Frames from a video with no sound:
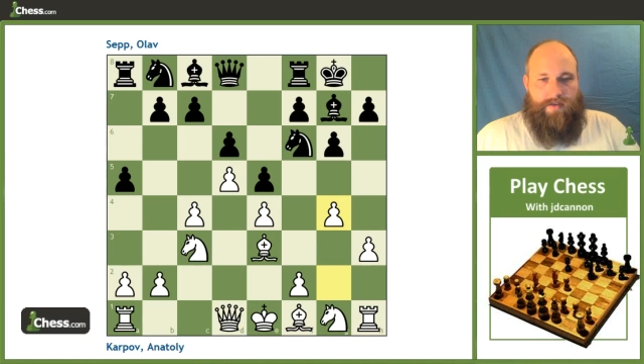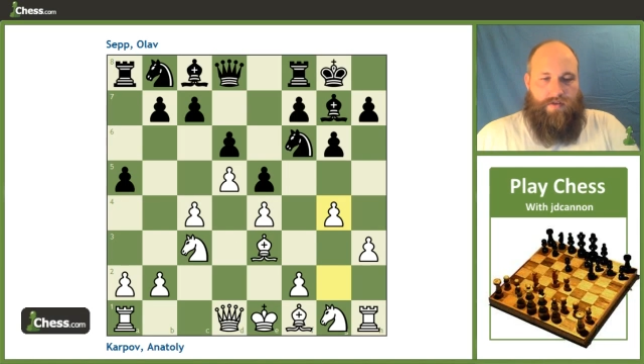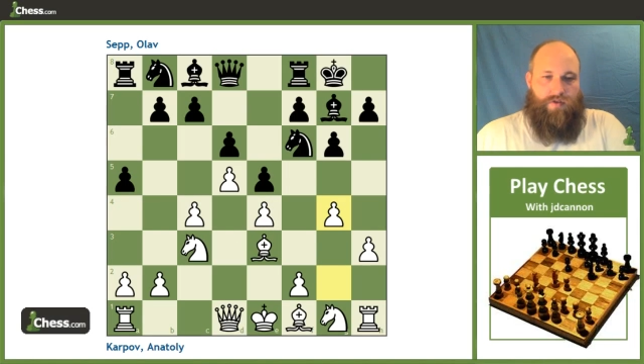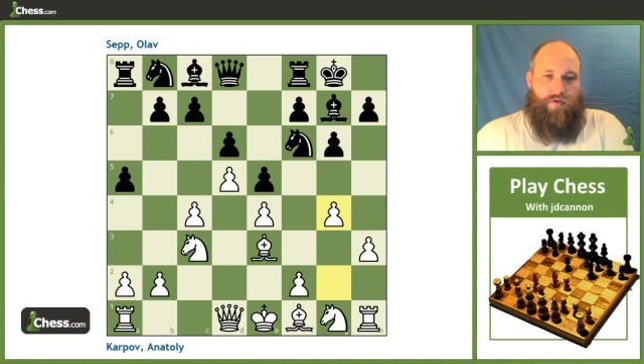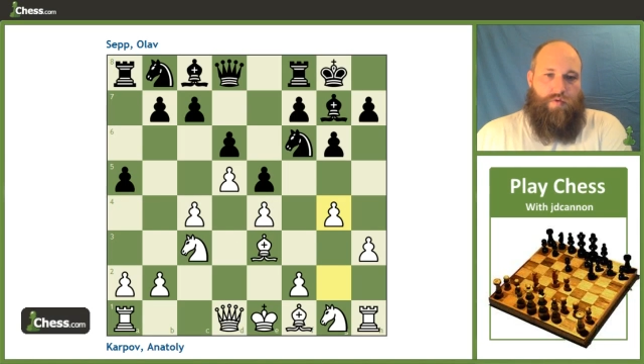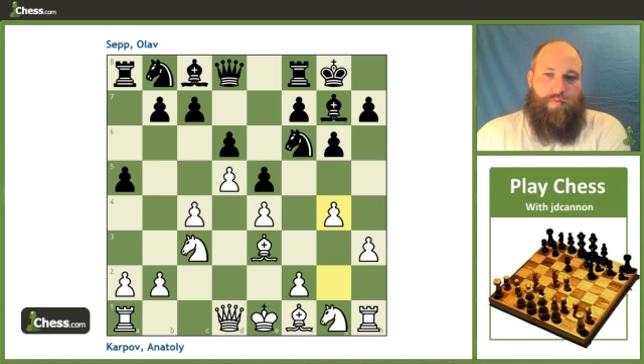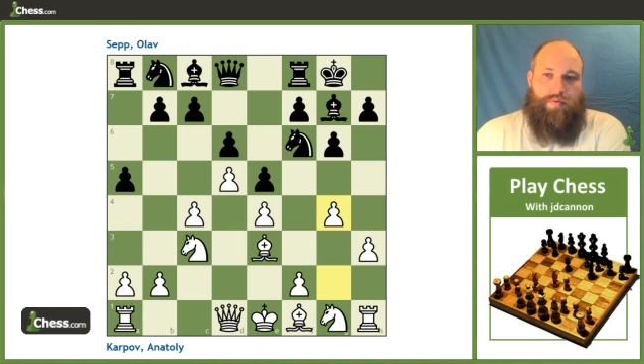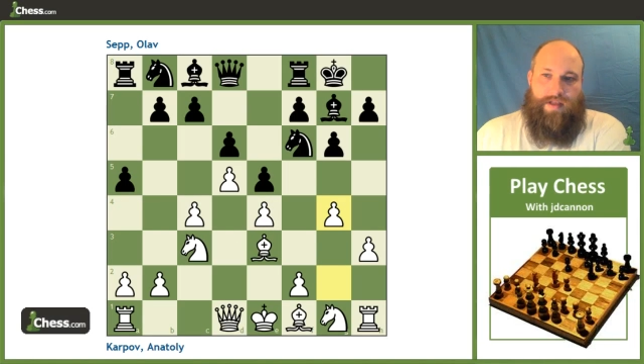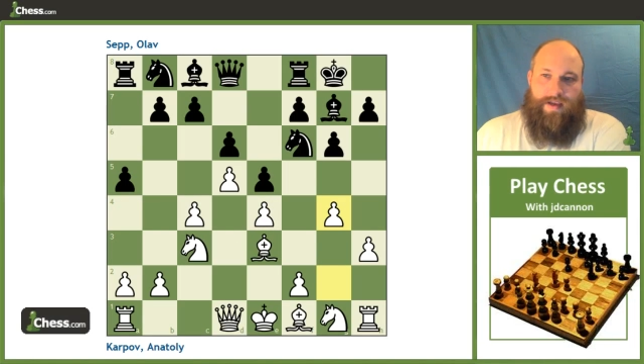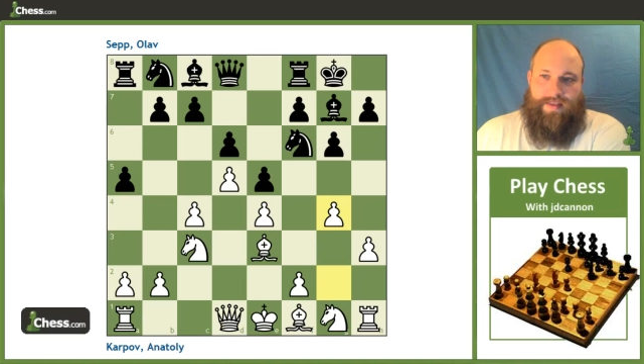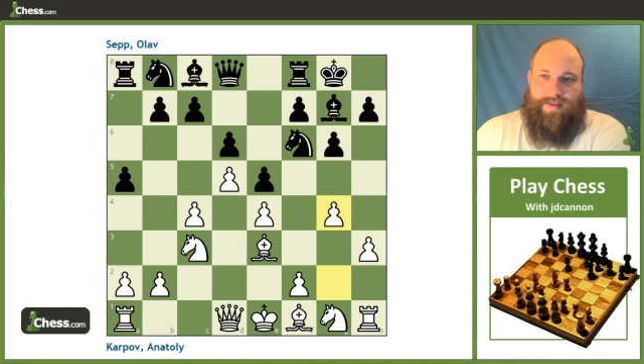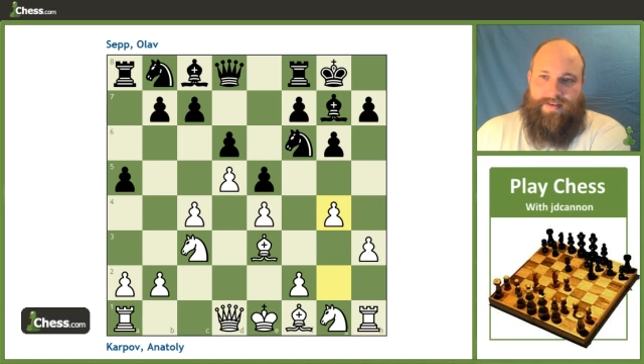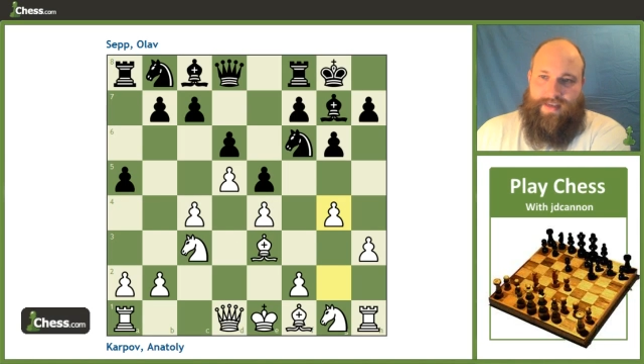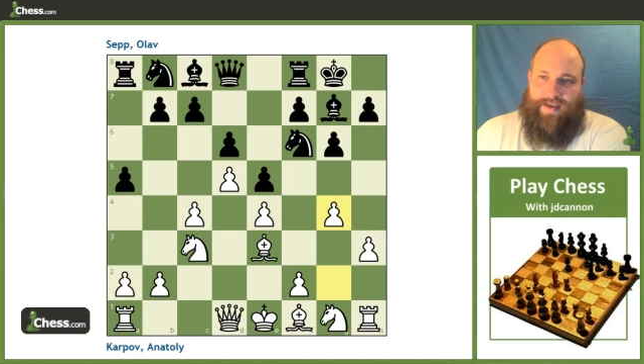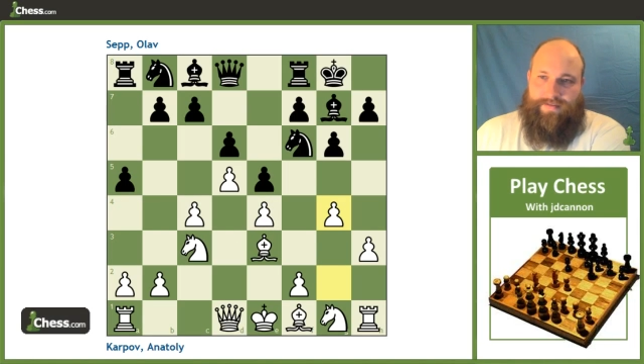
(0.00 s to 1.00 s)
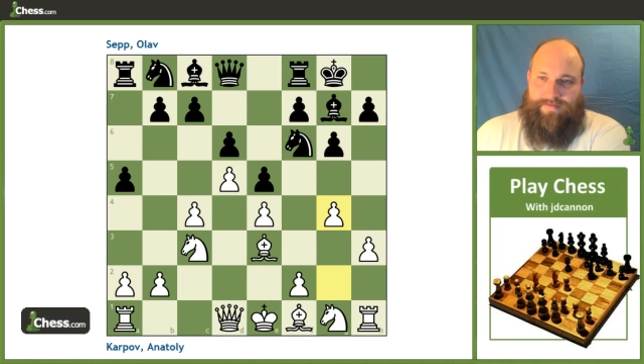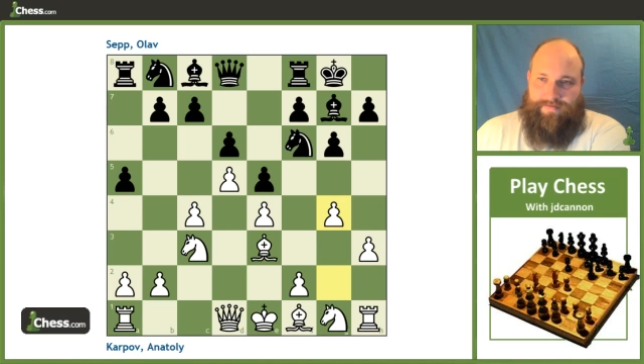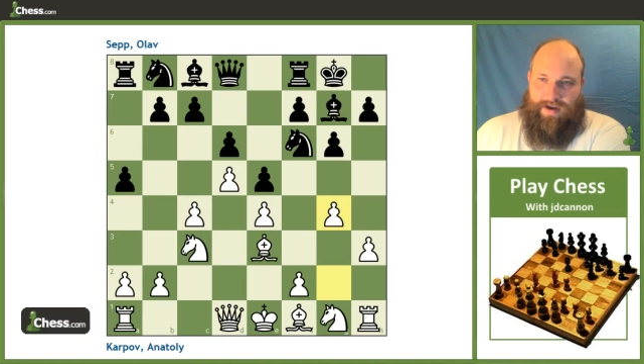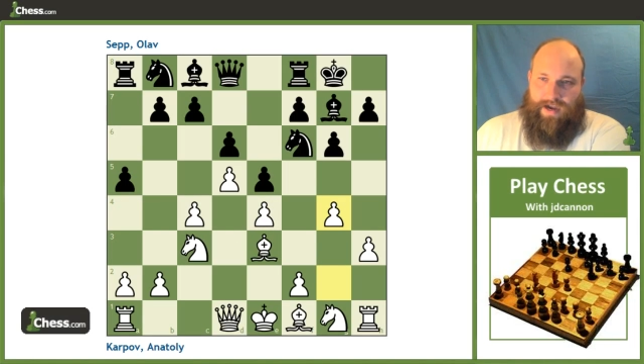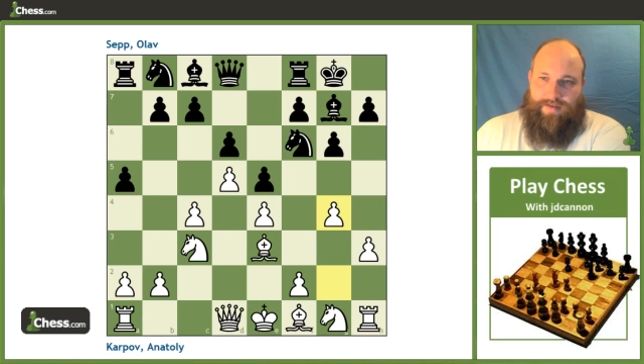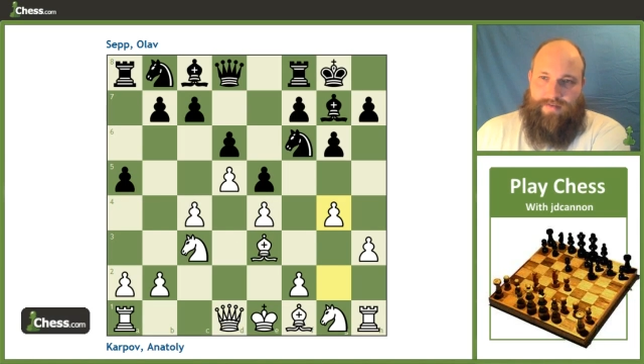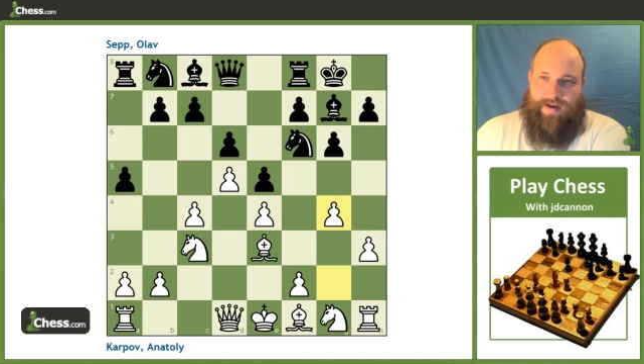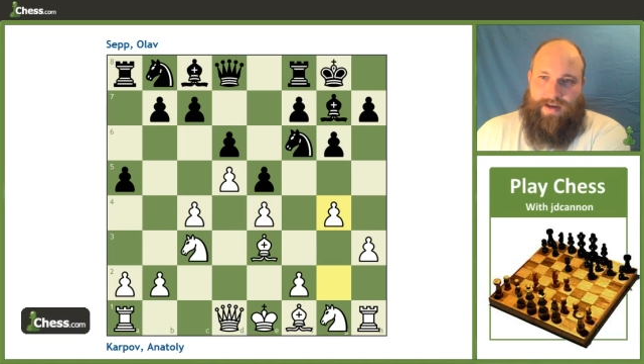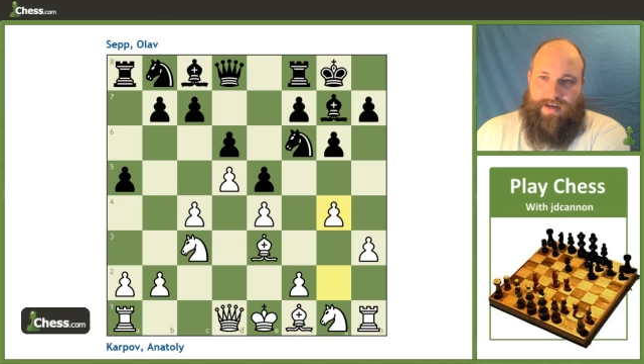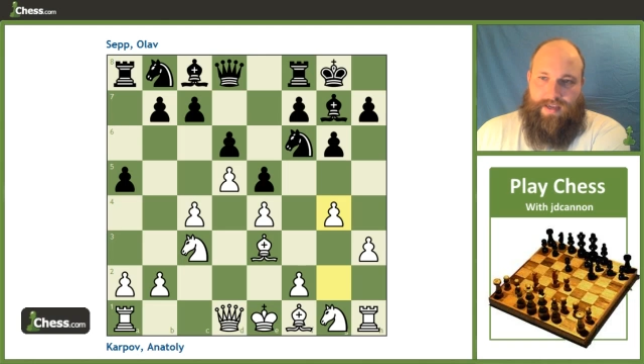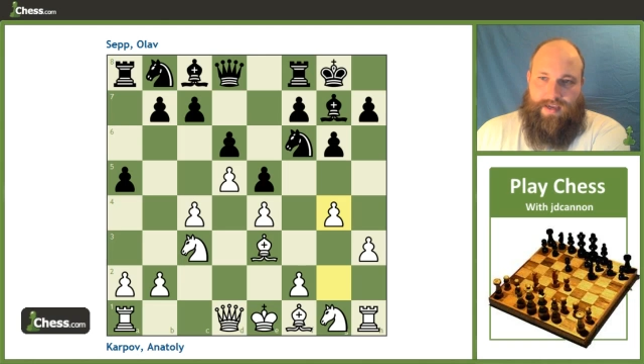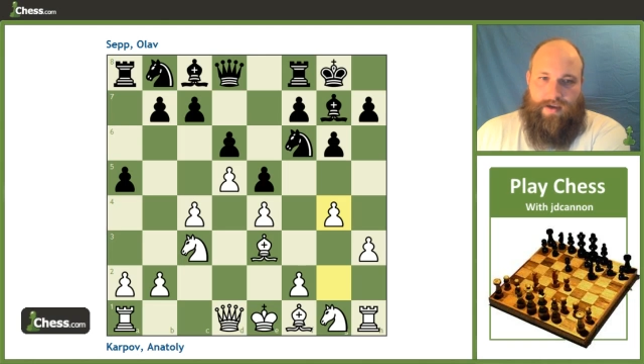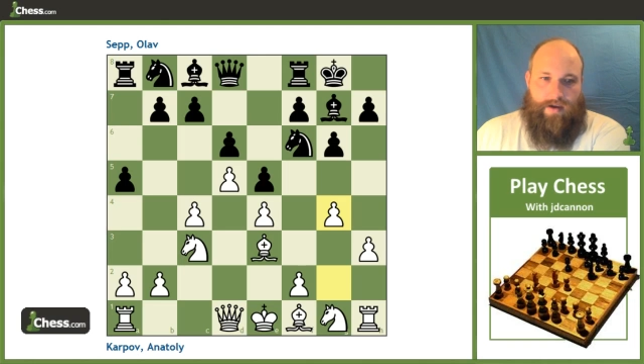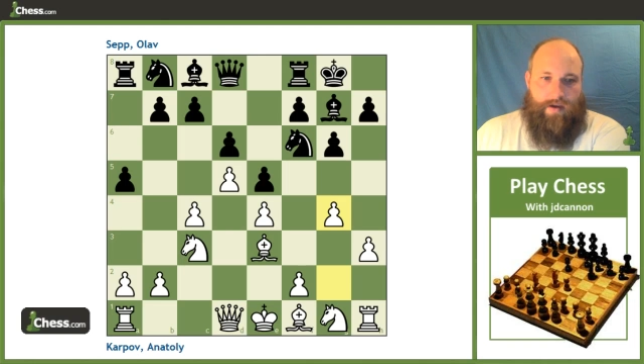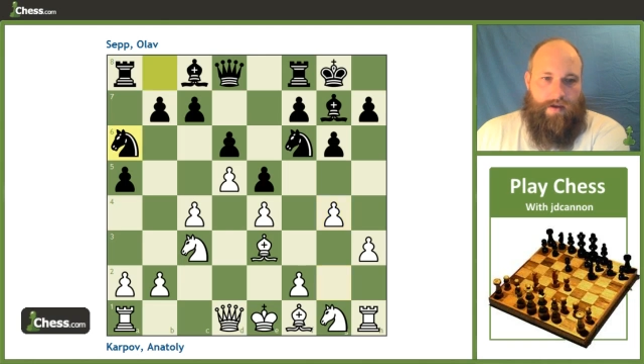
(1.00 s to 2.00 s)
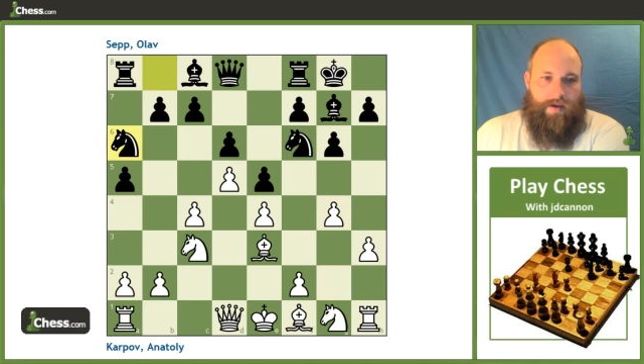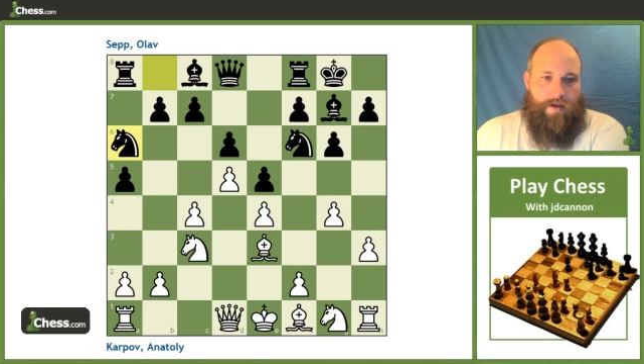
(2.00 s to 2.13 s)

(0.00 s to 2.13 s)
to play this f five idea.